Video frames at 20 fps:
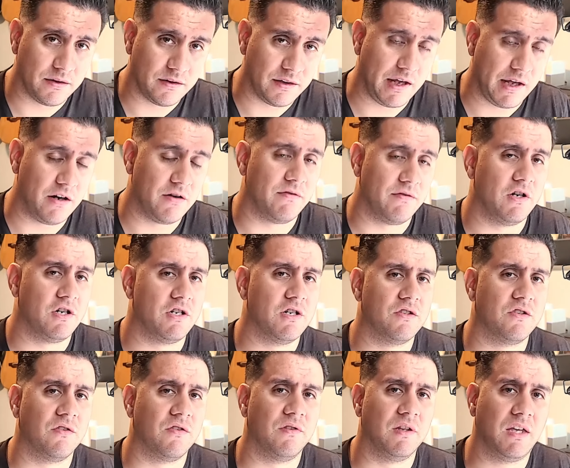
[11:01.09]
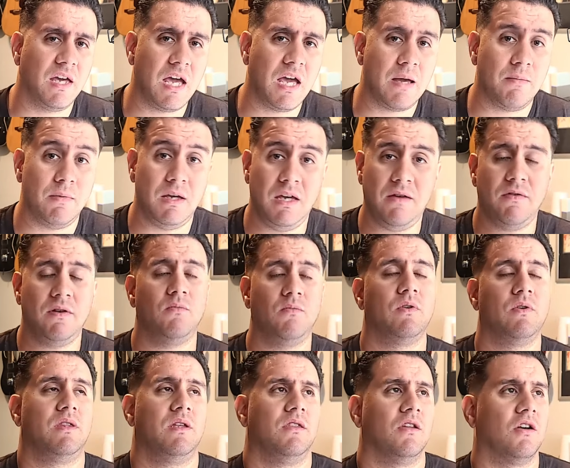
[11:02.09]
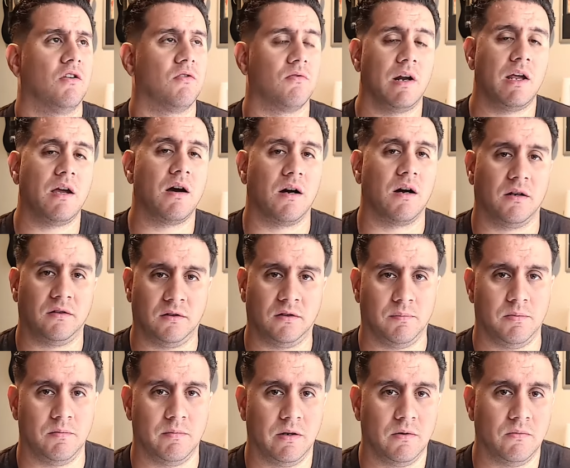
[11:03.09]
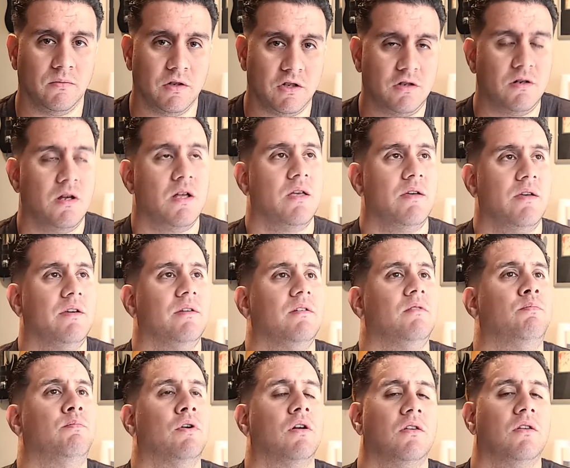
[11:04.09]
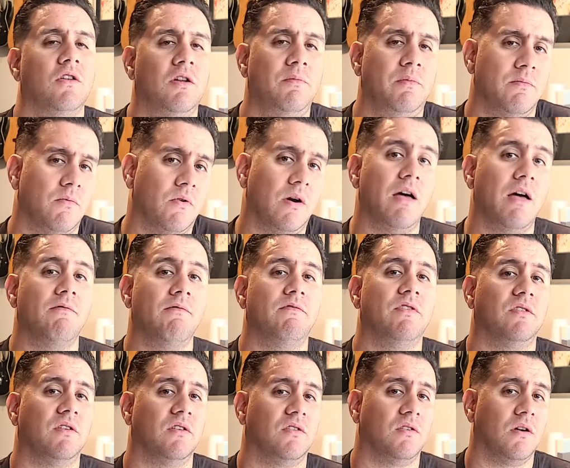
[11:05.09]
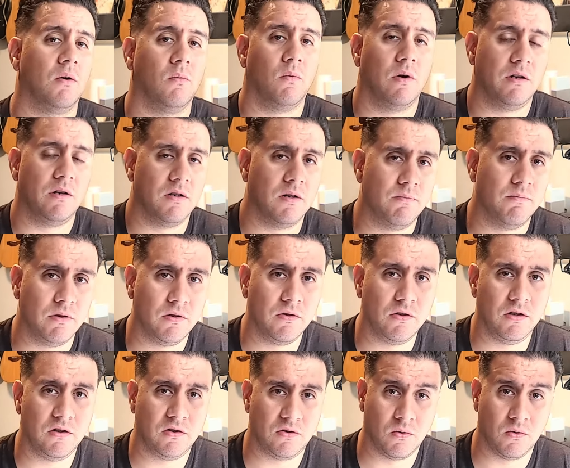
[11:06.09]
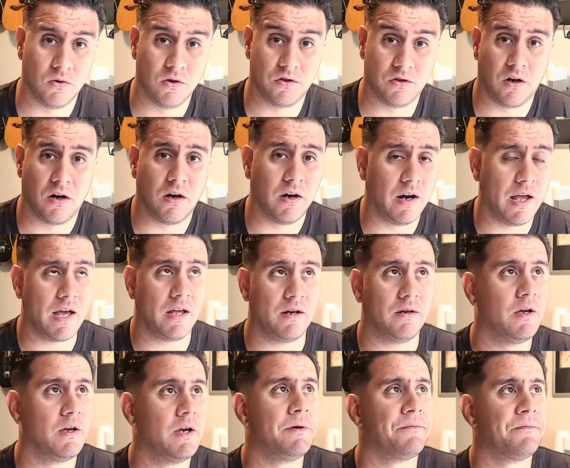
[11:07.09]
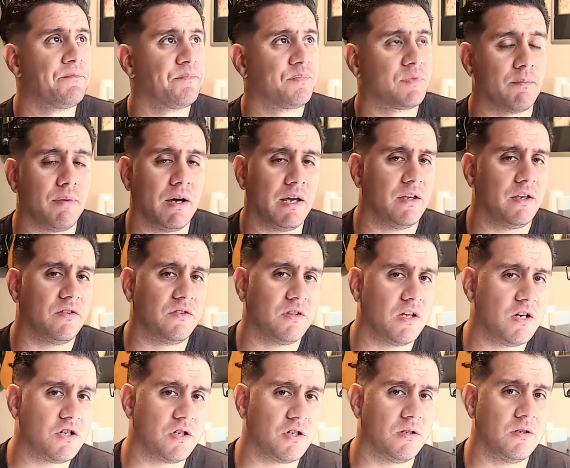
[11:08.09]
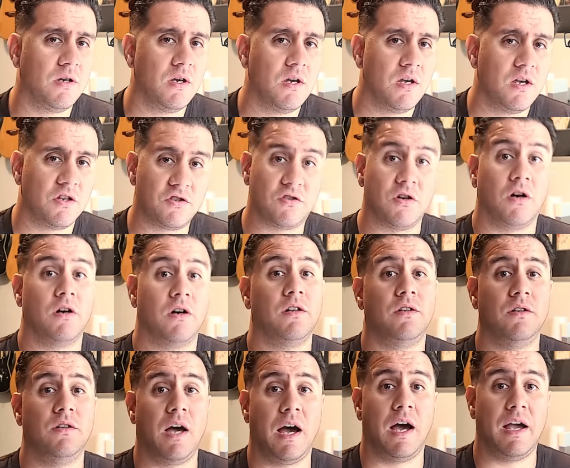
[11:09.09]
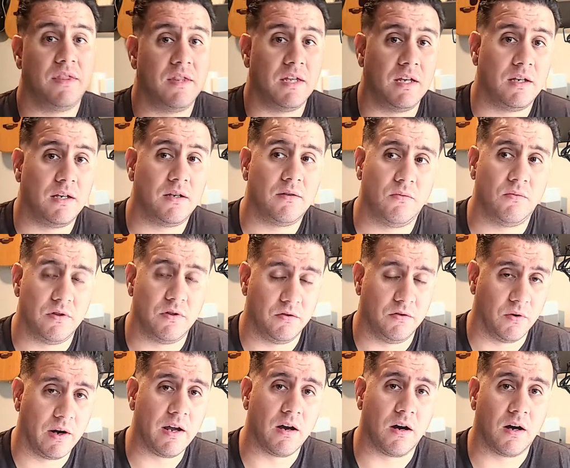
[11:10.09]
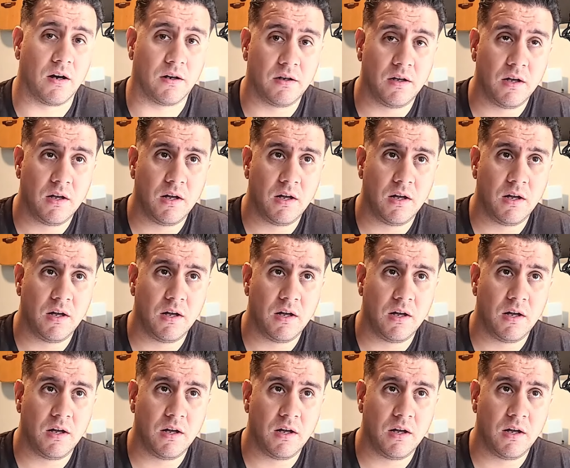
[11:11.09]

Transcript: later versions of the game, even within the Greyhawk supplement, which put a little bit more emphasis on what your ability scores are. And by extension, started, I think, with Greyhawk,